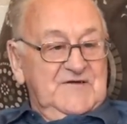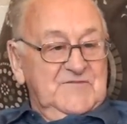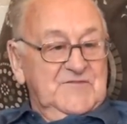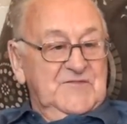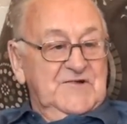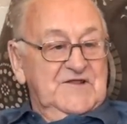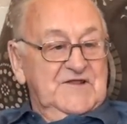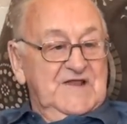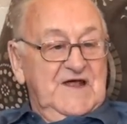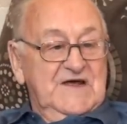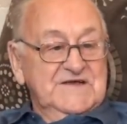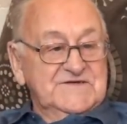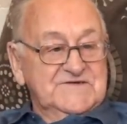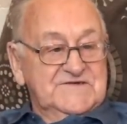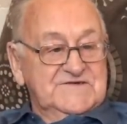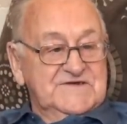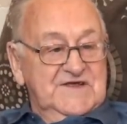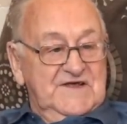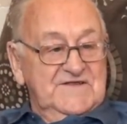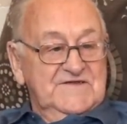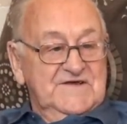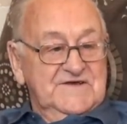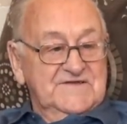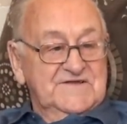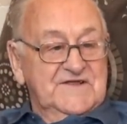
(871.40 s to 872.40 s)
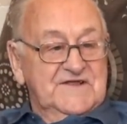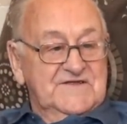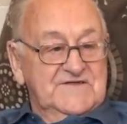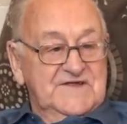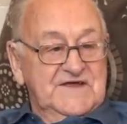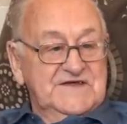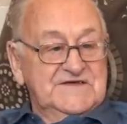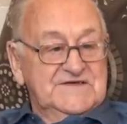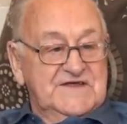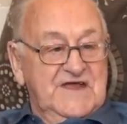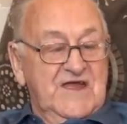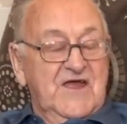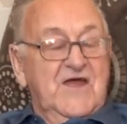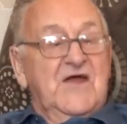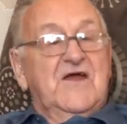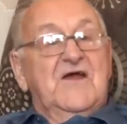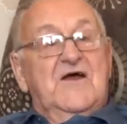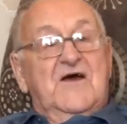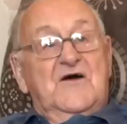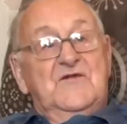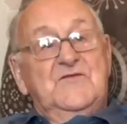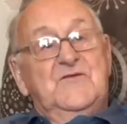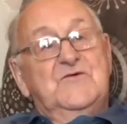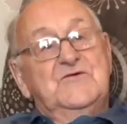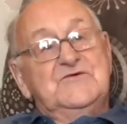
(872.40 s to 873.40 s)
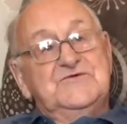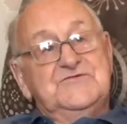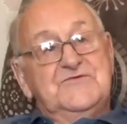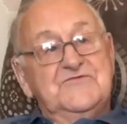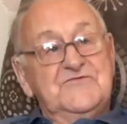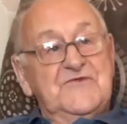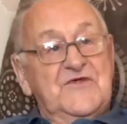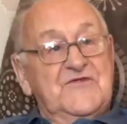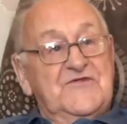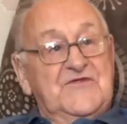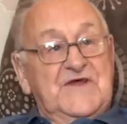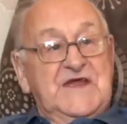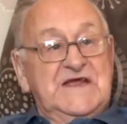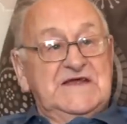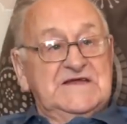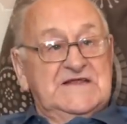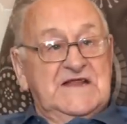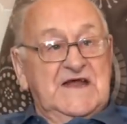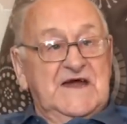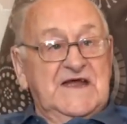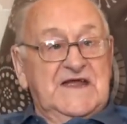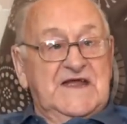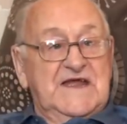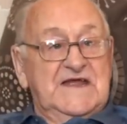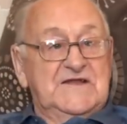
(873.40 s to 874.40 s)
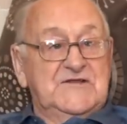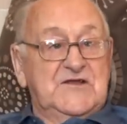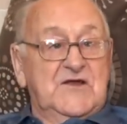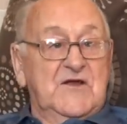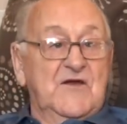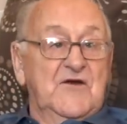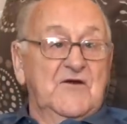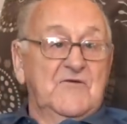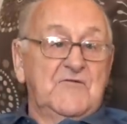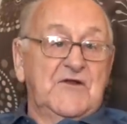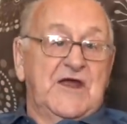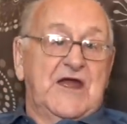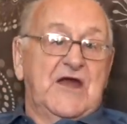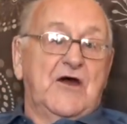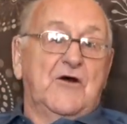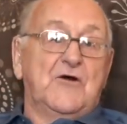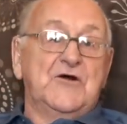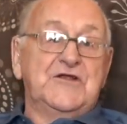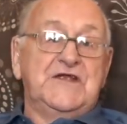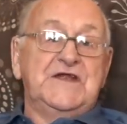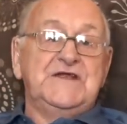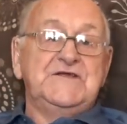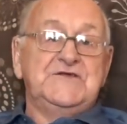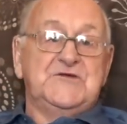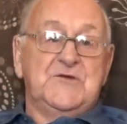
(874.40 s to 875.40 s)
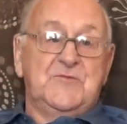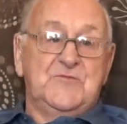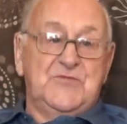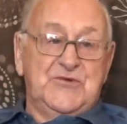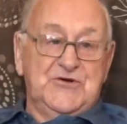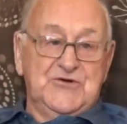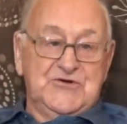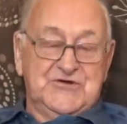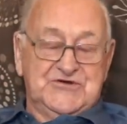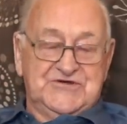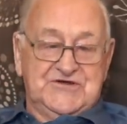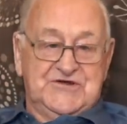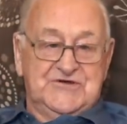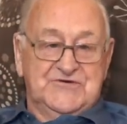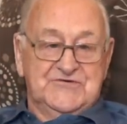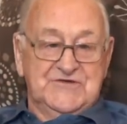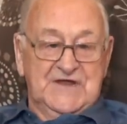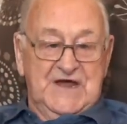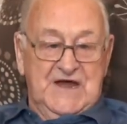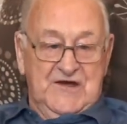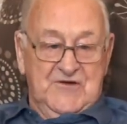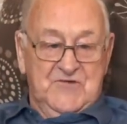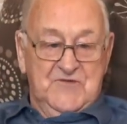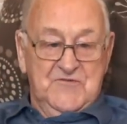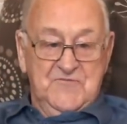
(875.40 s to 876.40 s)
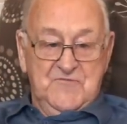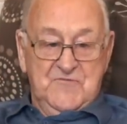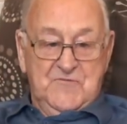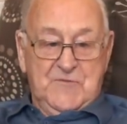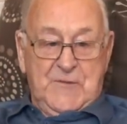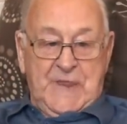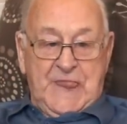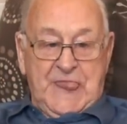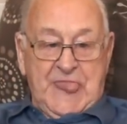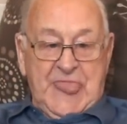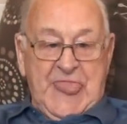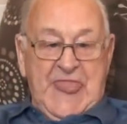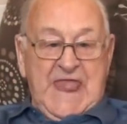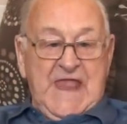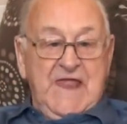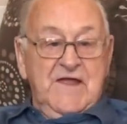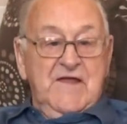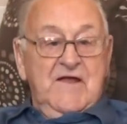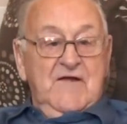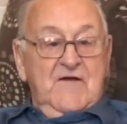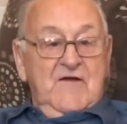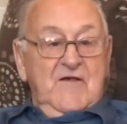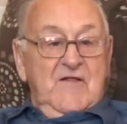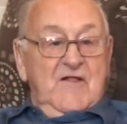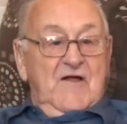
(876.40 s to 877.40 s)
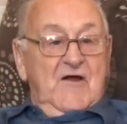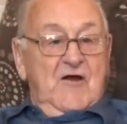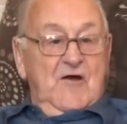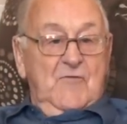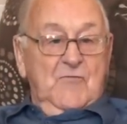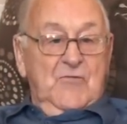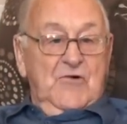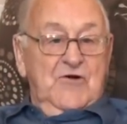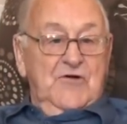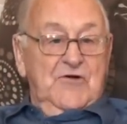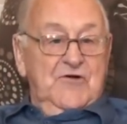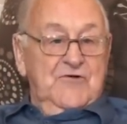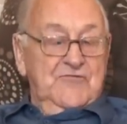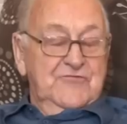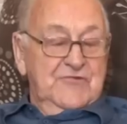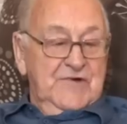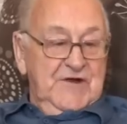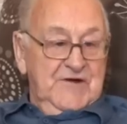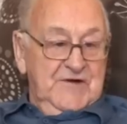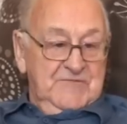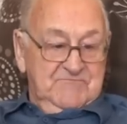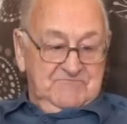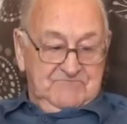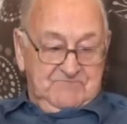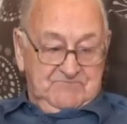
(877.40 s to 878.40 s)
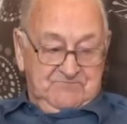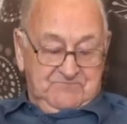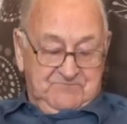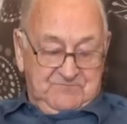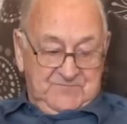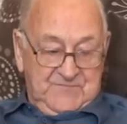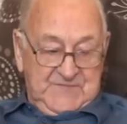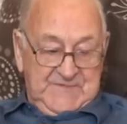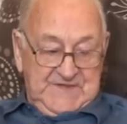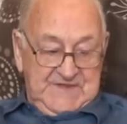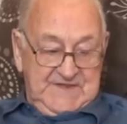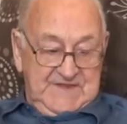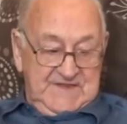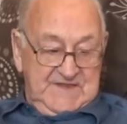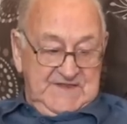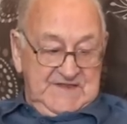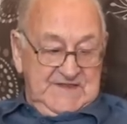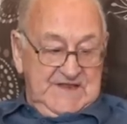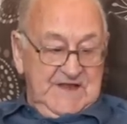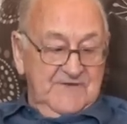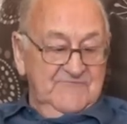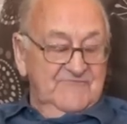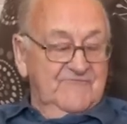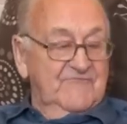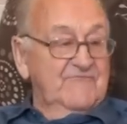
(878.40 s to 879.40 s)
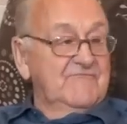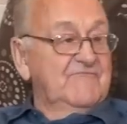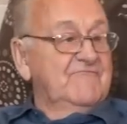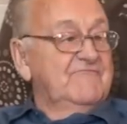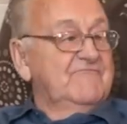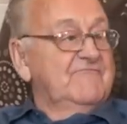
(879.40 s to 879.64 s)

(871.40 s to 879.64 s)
But that's a lot of things. And there was other things, like it recording to Burscough now, where them